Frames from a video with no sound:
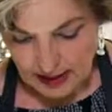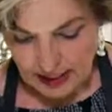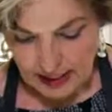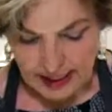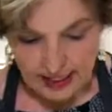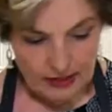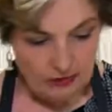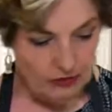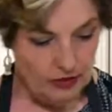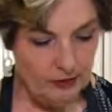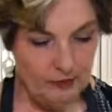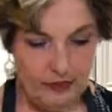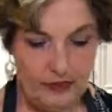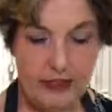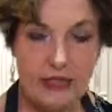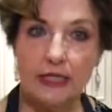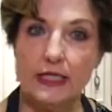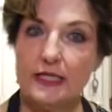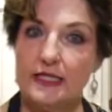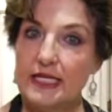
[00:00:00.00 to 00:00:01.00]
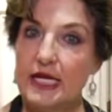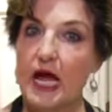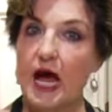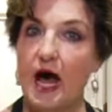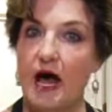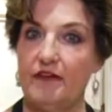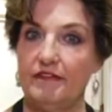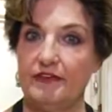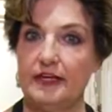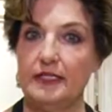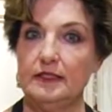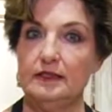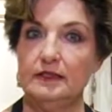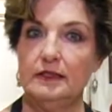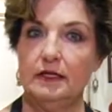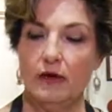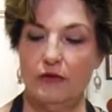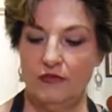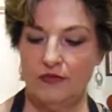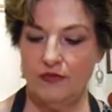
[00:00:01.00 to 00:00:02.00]
And we put it in the oven
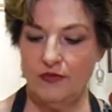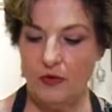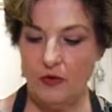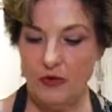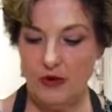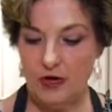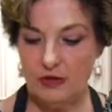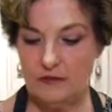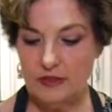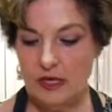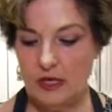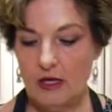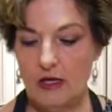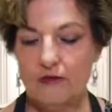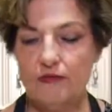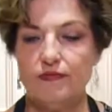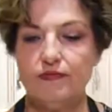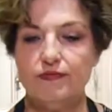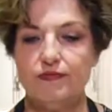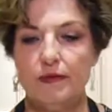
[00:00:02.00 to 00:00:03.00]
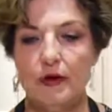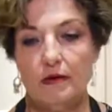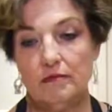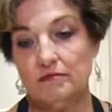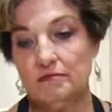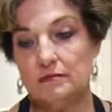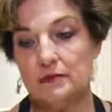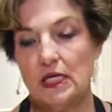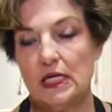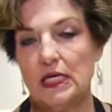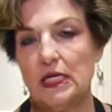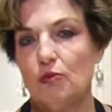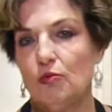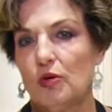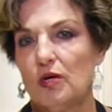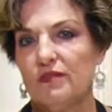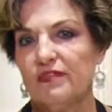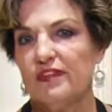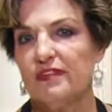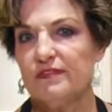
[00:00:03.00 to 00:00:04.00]
for
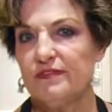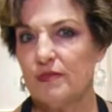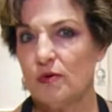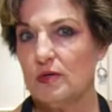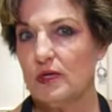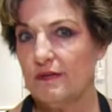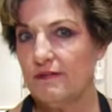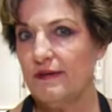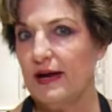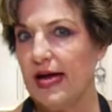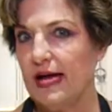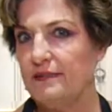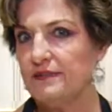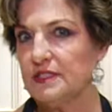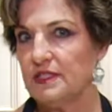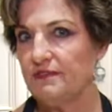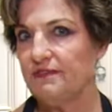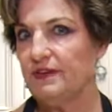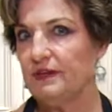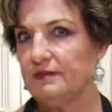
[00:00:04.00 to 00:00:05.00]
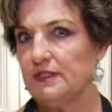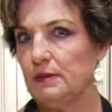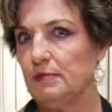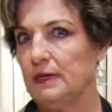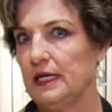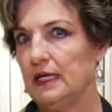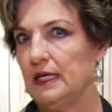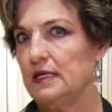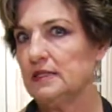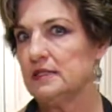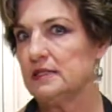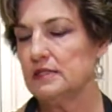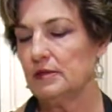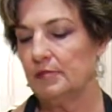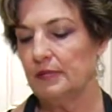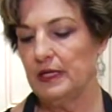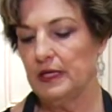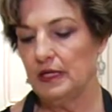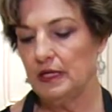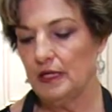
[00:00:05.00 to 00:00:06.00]
anywhere from 45 to 50 minutes,
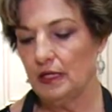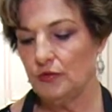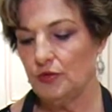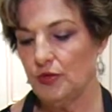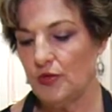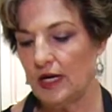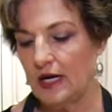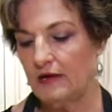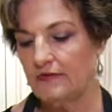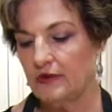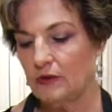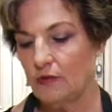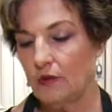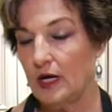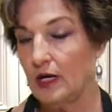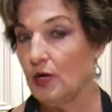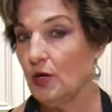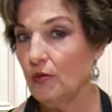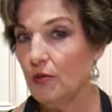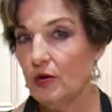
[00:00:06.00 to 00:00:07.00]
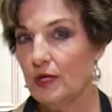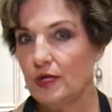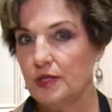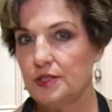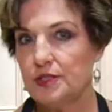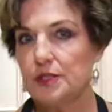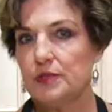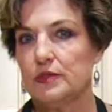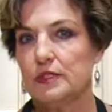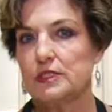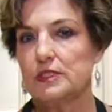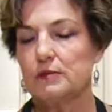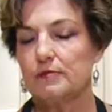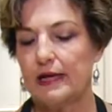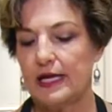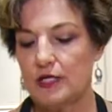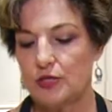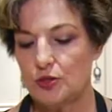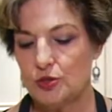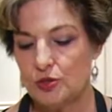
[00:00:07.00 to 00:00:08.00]
depending on your oven. What you want to do is
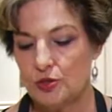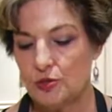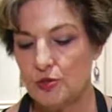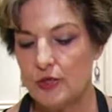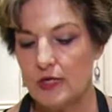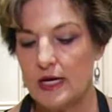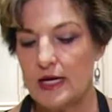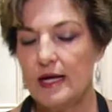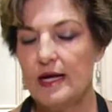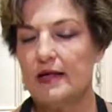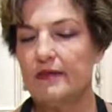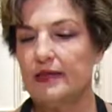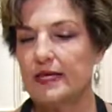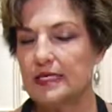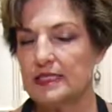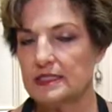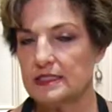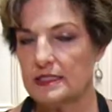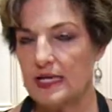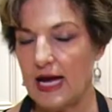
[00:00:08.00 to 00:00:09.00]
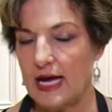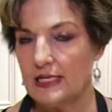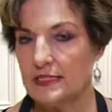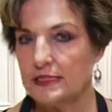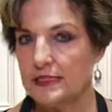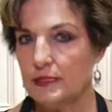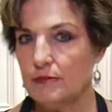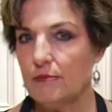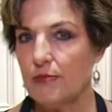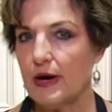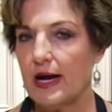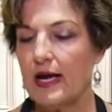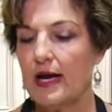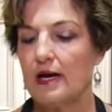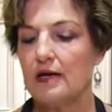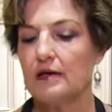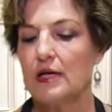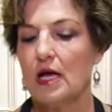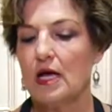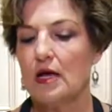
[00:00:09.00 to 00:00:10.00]
make sure that it's nice and brown.